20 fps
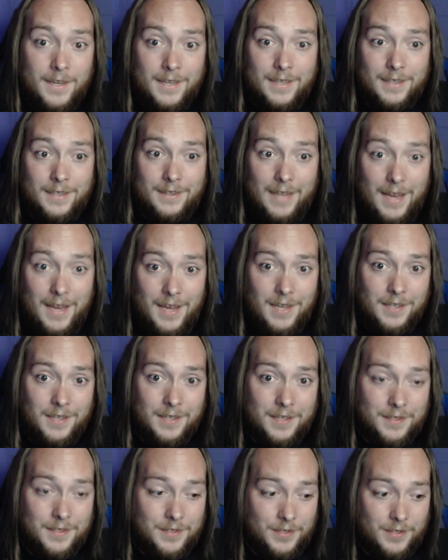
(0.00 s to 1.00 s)
they
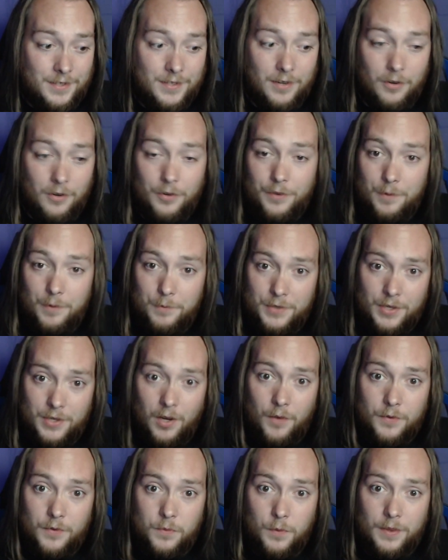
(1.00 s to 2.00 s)
concern
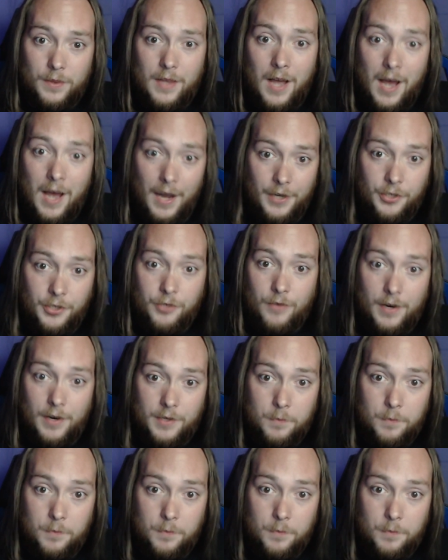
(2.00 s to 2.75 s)
themselves with the high-stress